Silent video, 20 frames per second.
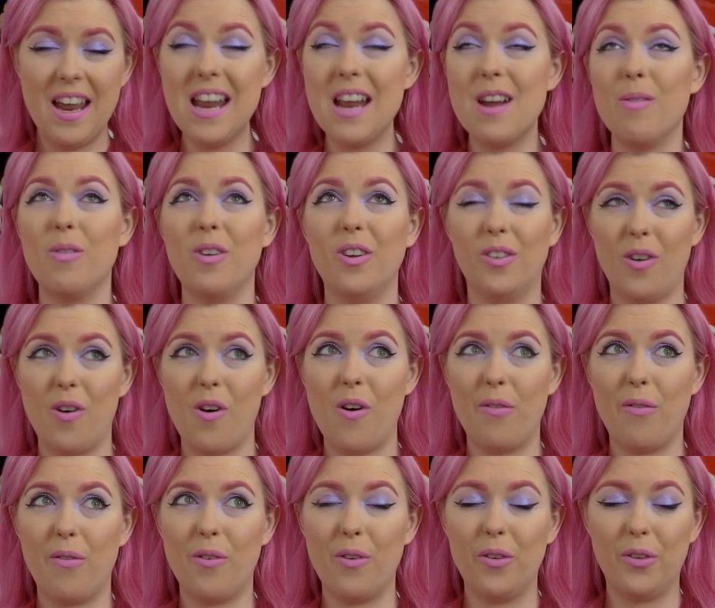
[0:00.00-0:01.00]
It was
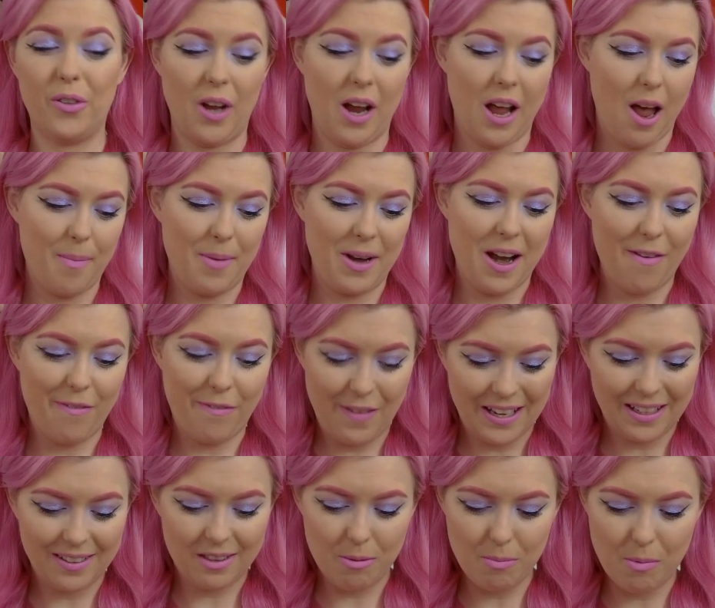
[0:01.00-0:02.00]
awful. So, I mean, I
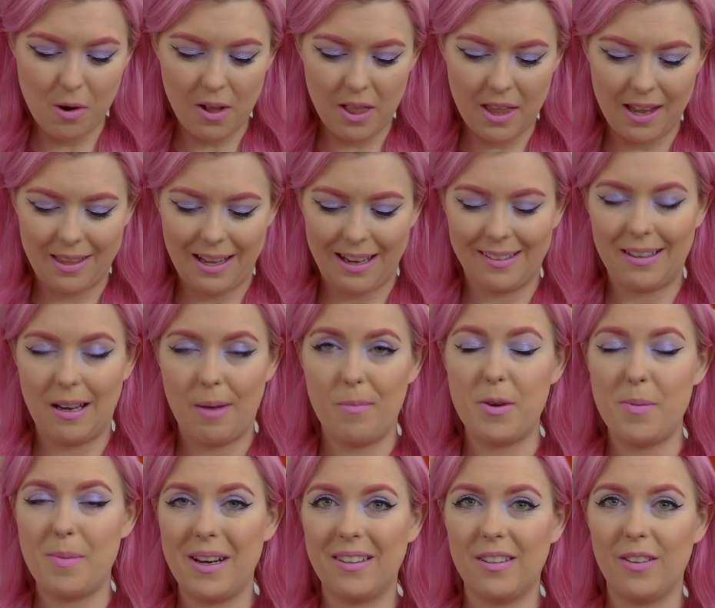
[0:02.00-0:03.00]
fixed them all and they seem
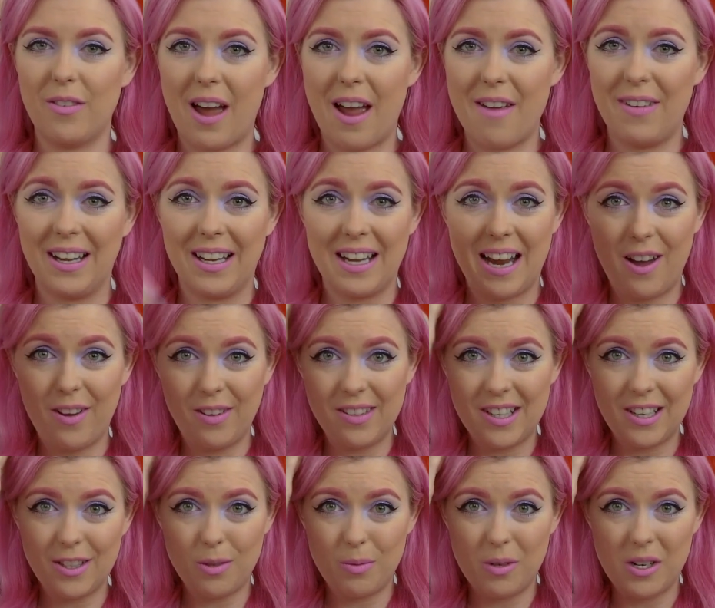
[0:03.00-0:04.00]
to be surviving now,
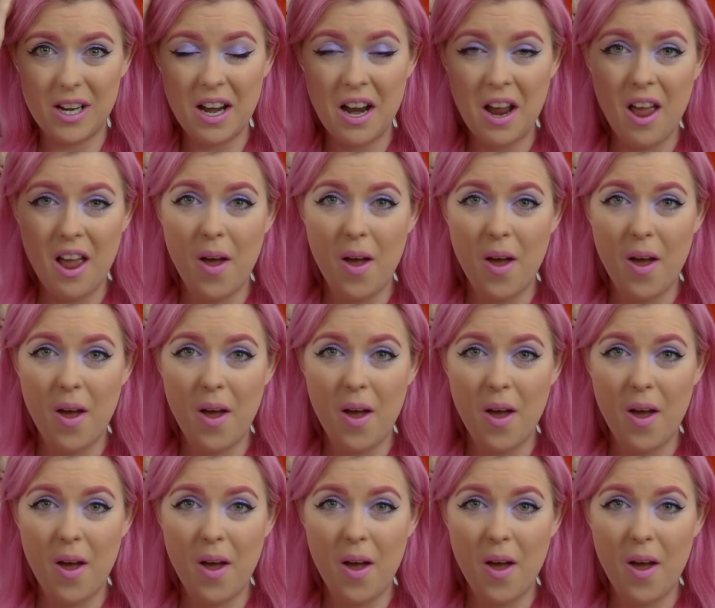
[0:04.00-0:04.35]
touch wood.